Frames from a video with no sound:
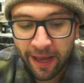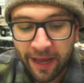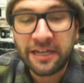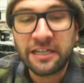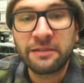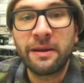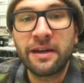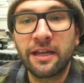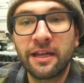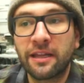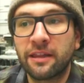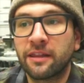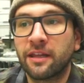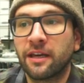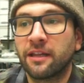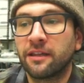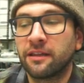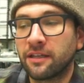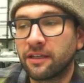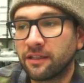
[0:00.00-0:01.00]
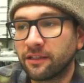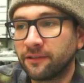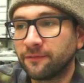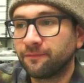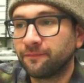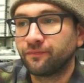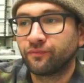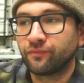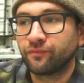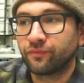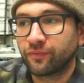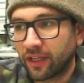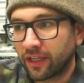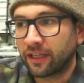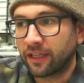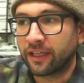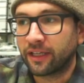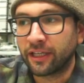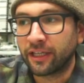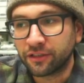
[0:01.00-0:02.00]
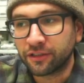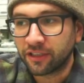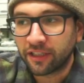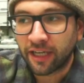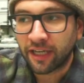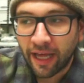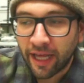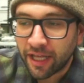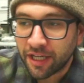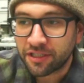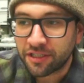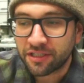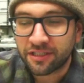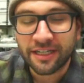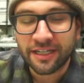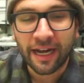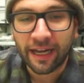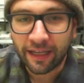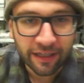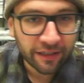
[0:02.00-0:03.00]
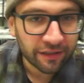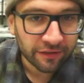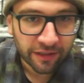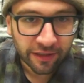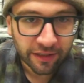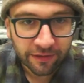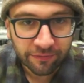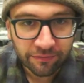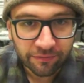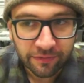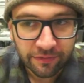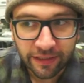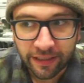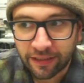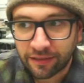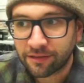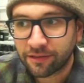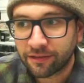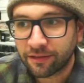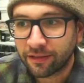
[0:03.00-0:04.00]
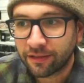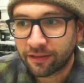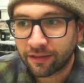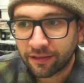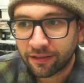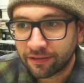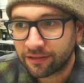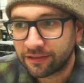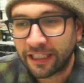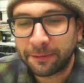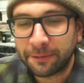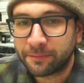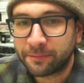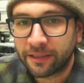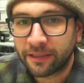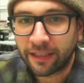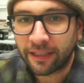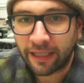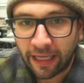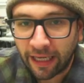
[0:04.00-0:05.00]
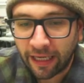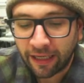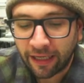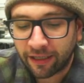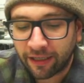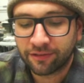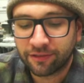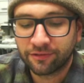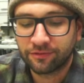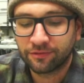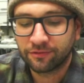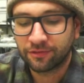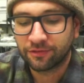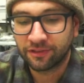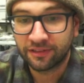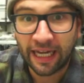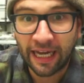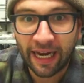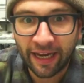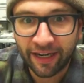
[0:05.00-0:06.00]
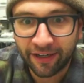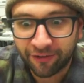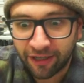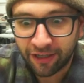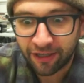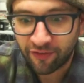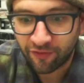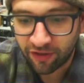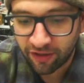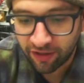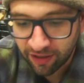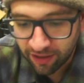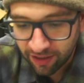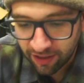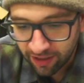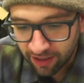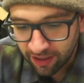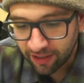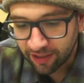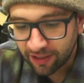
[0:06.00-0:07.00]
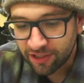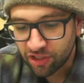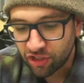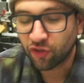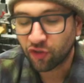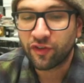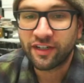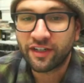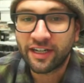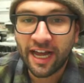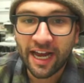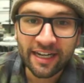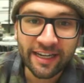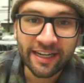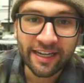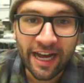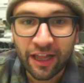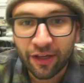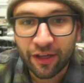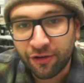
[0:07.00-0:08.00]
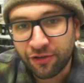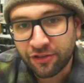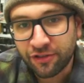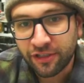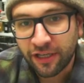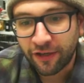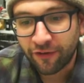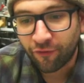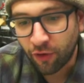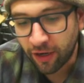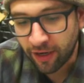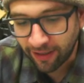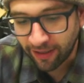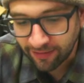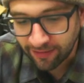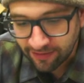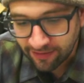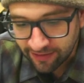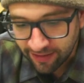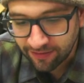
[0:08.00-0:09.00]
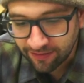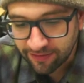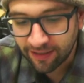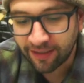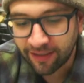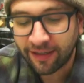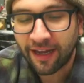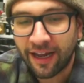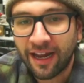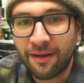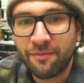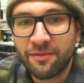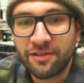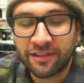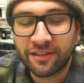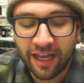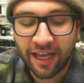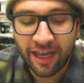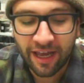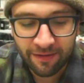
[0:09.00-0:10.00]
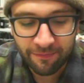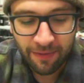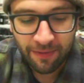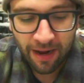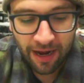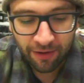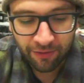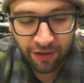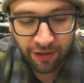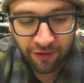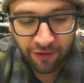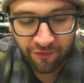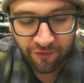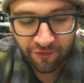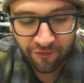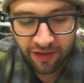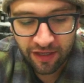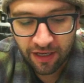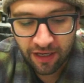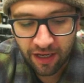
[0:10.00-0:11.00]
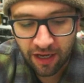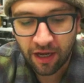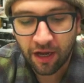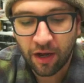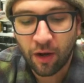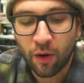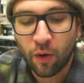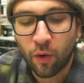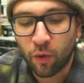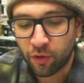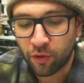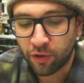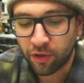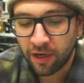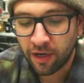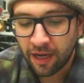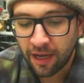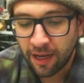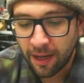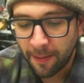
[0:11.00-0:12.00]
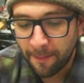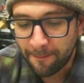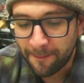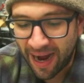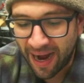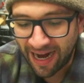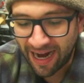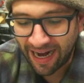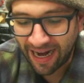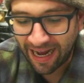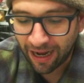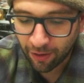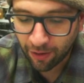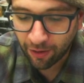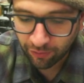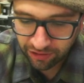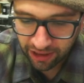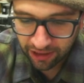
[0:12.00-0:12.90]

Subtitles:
meaning that the gilded edge is not gilded, it's dipped in ink or dyed or whatever. Sold for $9.49 a game. This came out of the hoarder buyout.